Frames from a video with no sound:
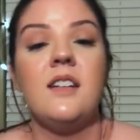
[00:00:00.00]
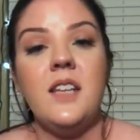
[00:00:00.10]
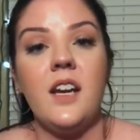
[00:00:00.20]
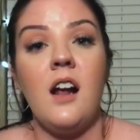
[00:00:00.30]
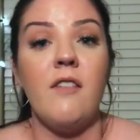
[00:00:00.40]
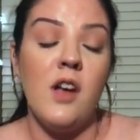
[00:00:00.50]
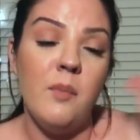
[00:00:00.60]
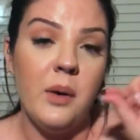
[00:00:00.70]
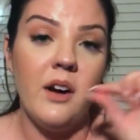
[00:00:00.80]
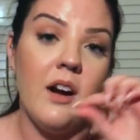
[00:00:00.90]
take it off,
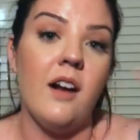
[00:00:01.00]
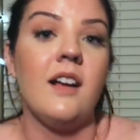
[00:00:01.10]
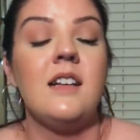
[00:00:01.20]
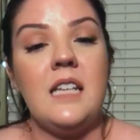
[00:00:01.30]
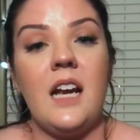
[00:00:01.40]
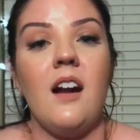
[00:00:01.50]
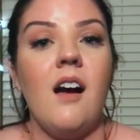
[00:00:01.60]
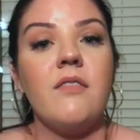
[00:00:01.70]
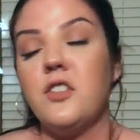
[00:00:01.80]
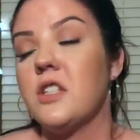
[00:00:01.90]
put it on, take it off.